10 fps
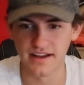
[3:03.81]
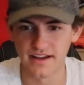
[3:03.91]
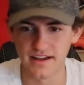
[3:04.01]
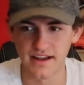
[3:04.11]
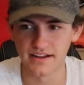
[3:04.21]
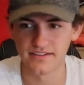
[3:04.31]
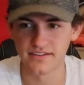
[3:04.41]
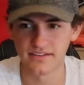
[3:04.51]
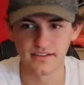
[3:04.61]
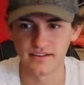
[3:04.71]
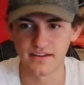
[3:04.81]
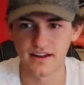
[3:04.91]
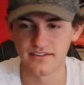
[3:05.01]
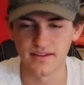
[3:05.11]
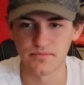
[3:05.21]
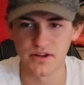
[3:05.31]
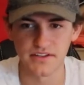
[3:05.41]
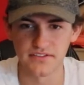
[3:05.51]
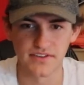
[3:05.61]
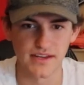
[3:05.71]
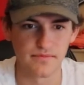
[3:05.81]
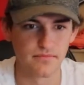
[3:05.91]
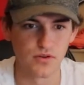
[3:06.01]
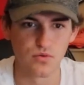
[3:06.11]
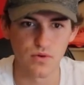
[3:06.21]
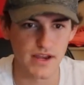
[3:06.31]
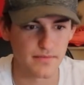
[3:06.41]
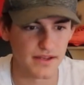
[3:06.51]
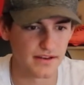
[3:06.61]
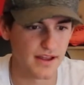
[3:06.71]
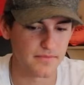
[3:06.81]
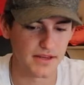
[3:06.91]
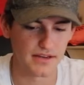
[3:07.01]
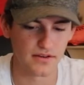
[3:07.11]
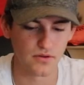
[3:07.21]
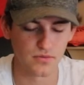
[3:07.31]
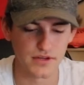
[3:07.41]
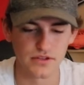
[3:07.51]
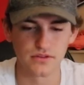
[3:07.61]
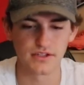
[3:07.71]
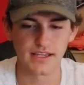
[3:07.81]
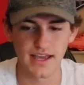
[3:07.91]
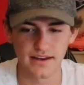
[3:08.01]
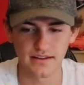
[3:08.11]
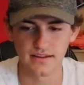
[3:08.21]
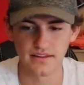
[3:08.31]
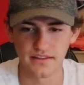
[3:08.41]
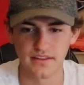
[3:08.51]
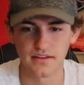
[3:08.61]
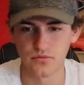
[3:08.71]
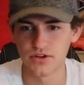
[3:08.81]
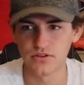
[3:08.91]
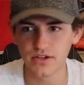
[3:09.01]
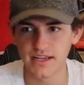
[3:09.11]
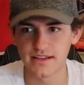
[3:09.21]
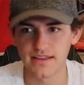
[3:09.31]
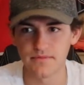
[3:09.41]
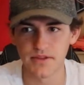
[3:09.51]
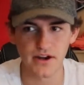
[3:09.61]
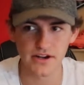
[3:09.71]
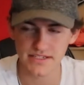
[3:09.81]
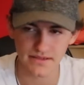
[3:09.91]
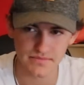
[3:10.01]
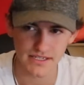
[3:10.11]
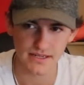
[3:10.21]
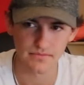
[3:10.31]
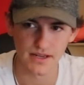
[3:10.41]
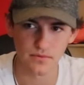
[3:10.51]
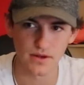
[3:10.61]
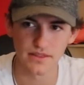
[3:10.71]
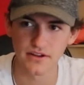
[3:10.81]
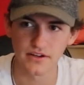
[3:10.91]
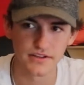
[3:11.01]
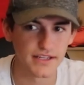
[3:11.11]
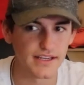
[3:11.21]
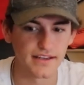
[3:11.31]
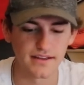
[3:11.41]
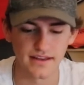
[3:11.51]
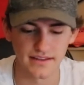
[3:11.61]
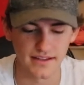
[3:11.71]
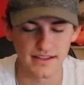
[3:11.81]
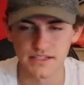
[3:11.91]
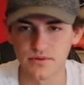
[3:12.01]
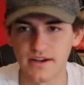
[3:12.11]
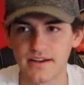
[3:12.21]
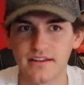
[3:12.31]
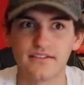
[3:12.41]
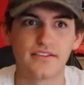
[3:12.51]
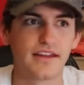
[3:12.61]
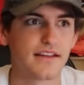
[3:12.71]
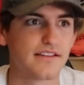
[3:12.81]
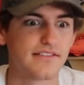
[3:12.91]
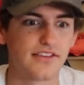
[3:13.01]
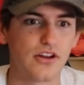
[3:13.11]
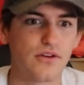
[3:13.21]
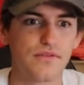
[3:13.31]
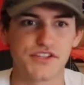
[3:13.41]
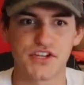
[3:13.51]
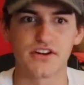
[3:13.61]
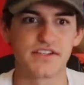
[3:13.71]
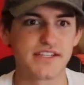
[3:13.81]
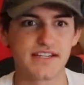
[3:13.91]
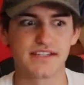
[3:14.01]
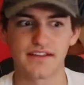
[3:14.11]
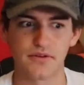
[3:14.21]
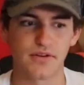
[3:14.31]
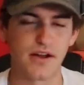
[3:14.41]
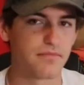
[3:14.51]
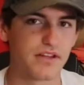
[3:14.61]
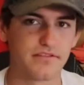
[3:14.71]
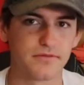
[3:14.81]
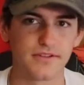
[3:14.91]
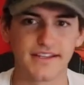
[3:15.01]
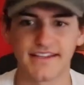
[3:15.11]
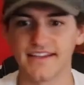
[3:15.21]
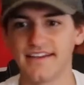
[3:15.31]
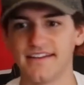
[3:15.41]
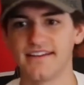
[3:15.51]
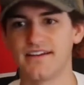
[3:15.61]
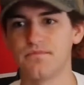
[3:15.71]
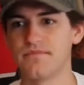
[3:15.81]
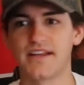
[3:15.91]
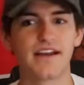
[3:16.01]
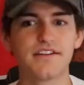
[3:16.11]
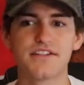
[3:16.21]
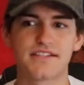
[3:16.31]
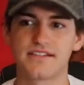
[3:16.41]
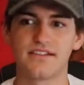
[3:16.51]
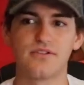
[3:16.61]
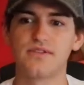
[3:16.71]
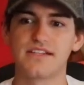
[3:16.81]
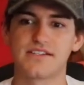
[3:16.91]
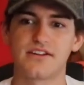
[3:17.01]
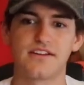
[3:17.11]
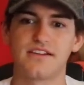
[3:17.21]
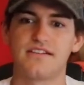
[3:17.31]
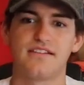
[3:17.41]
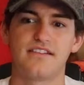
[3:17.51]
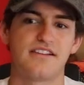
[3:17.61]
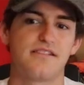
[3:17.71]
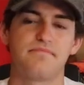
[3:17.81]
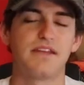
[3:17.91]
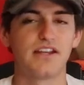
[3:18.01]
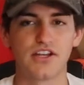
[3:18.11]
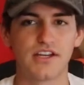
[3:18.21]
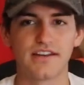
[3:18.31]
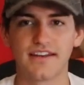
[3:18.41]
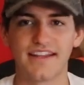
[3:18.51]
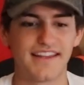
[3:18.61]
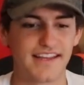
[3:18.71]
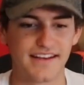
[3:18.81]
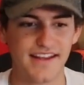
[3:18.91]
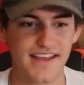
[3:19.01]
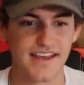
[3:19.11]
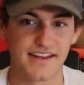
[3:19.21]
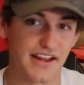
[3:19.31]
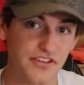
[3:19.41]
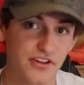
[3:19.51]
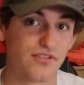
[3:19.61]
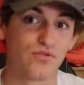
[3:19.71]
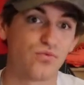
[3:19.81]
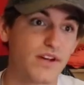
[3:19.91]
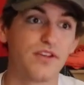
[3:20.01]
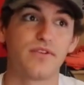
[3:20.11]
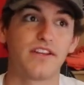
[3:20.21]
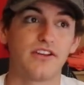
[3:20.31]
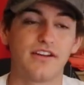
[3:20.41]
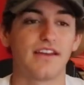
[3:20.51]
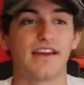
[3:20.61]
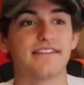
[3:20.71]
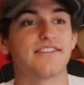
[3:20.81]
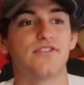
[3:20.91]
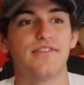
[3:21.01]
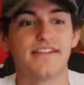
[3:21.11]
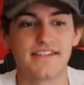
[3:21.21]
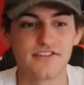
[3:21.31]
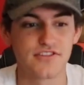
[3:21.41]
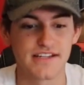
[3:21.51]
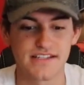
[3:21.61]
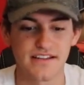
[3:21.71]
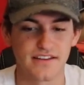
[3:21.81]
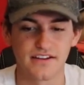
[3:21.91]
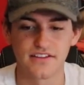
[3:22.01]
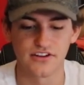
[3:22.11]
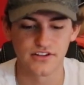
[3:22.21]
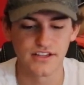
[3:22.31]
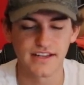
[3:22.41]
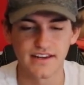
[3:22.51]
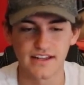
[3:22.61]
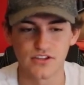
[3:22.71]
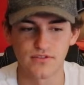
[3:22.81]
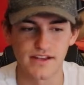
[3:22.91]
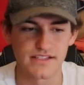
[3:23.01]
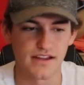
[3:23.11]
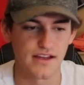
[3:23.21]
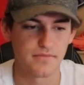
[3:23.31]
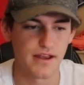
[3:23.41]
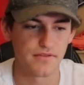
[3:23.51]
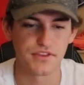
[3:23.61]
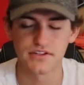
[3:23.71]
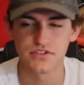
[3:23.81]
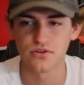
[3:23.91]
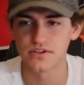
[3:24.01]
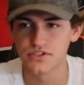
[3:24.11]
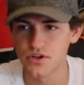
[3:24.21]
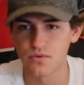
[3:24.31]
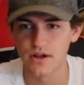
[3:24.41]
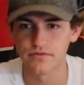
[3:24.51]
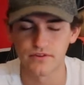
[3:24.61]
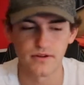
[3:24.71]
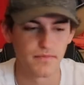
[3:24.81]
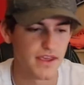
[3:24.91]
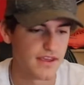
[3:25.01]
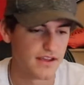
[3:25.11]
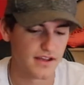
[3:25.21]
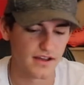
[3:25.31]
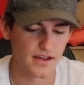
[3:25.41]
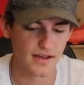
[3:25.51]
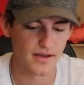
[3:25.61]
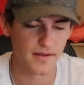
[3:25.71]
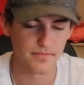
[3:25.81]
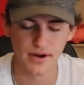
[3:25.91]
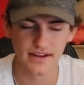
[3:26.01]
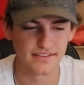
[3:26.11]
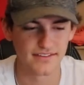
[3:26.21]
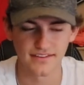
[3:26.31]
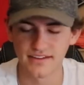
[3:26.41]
I slept on this team quite a bit. When you look at them, they are a deep team, and when they're clicking, I think that's what it is. Because the start of the season they were unbelievable, and then they kind of just slowly started not being good, and then now they're really, really good again. So it's interesting. They're clicking at the right time. Everything's going so well for them. Price.